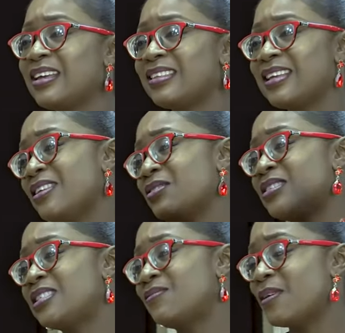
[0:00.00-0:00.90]
Then there was
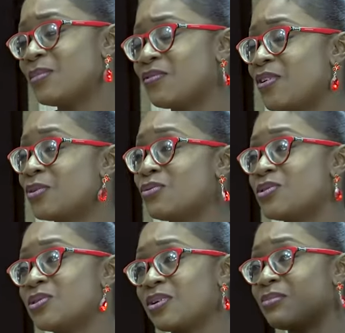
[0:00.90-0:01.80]
this family friend who
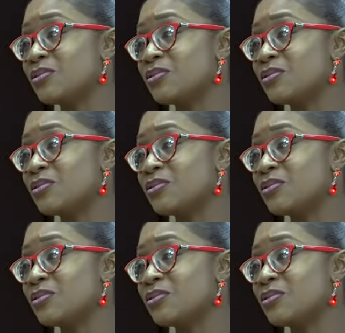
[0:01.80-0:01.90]
used to come